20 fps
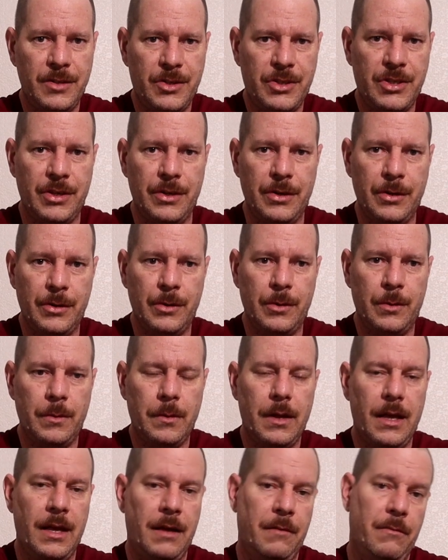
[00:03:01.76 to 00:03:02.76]
to,
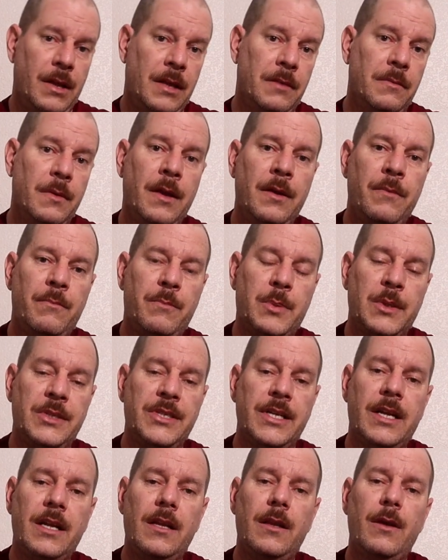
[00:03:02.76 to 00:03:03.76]
in
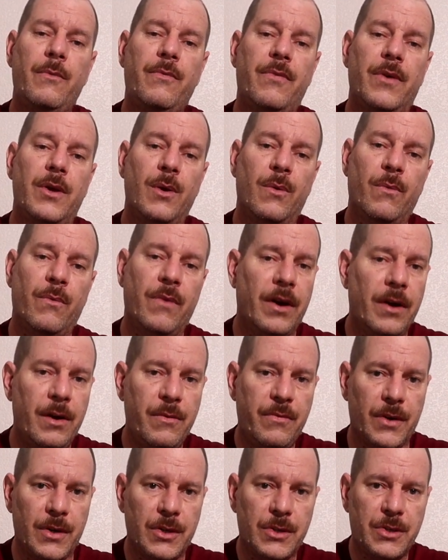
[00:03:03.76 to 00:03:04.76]
particular for your very
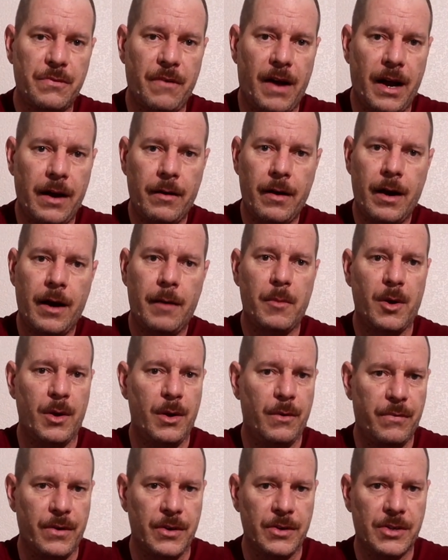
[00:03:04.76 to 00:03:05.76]
first firearm or
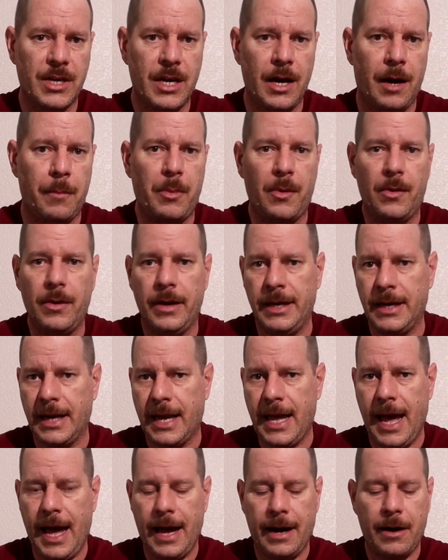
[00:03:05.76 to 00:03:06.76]
your first couple in a
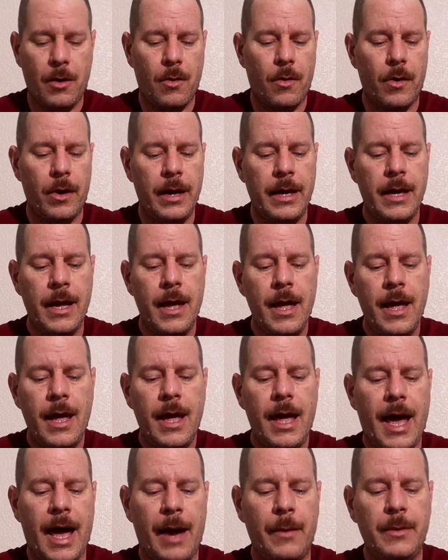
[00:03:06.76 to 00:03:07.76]
category,
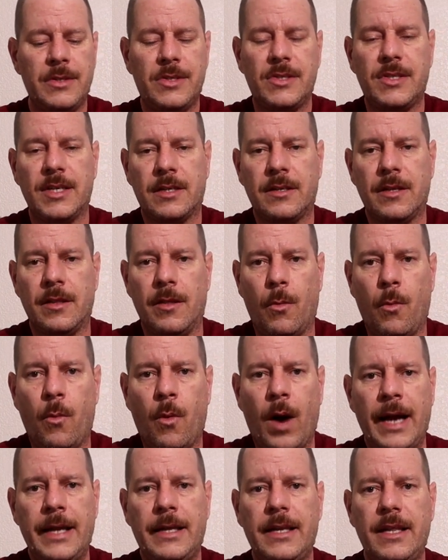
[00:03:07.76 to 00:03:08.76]
I would stick to the
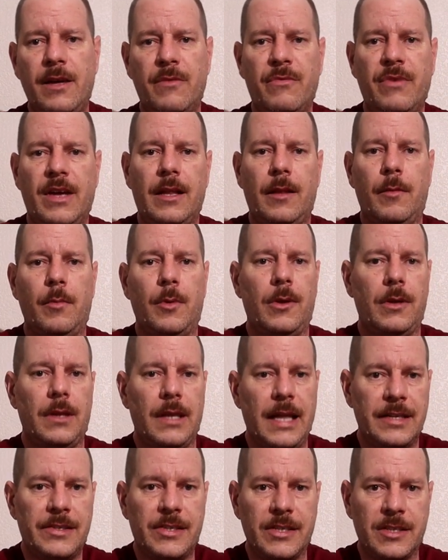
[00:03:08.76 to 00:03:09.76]
widely available,
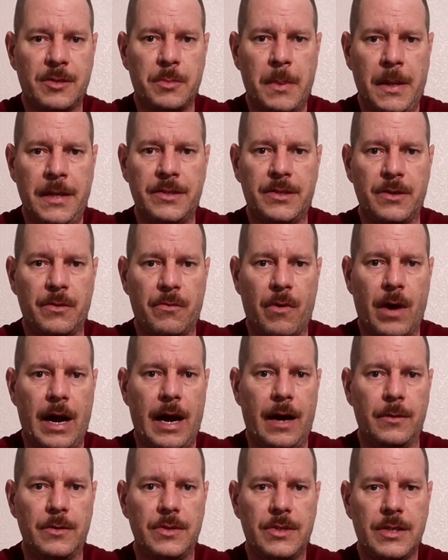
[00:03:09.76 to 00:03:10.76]
less expensive
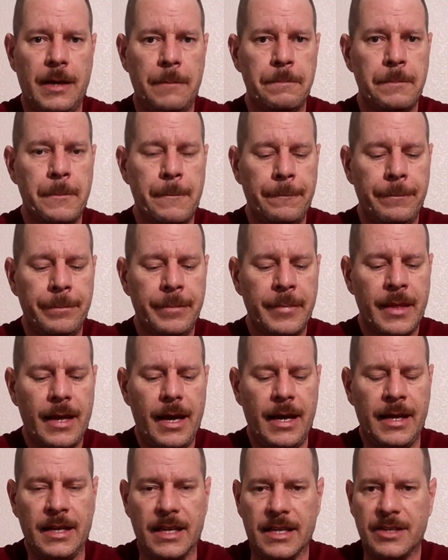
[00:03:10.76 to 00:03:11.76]
rounds,
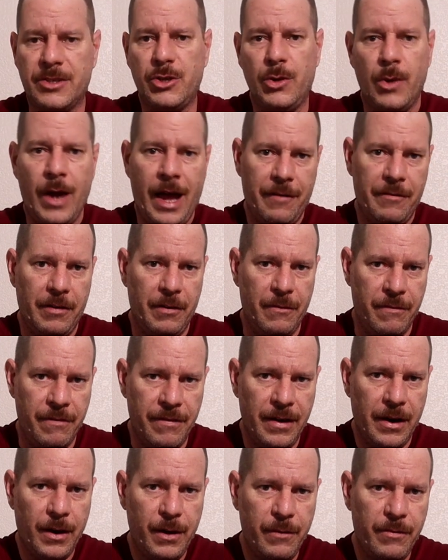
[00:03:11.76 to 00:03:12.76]
unless you have a
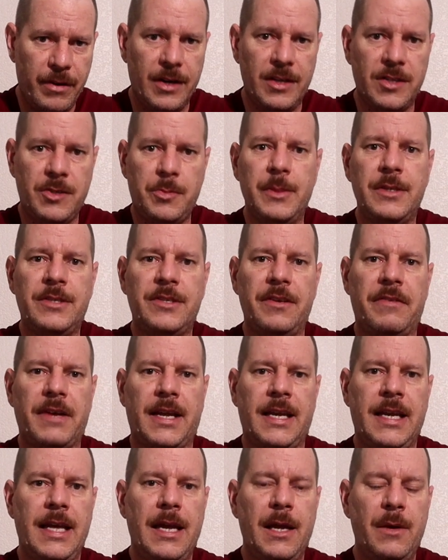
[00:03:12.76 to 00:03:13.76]
very
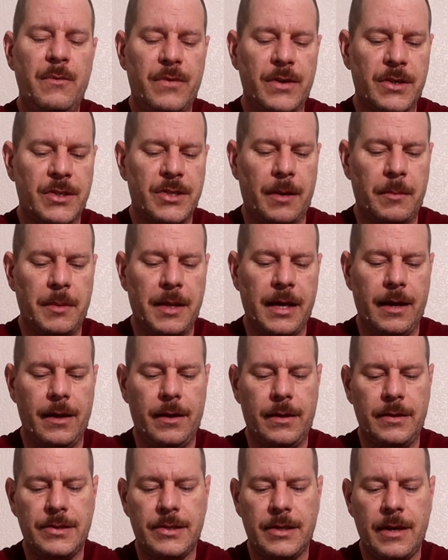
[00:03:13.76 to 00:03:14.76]
specific need for something
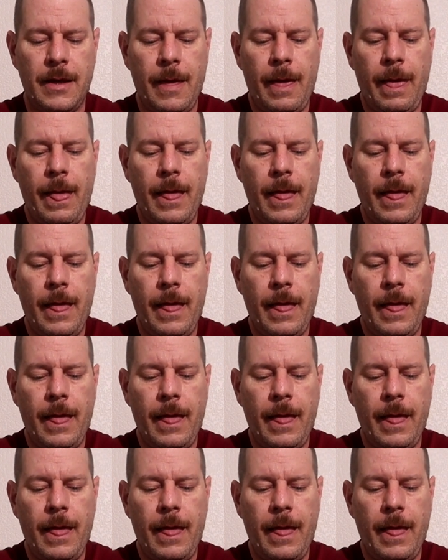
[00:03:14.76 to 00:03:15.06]
else.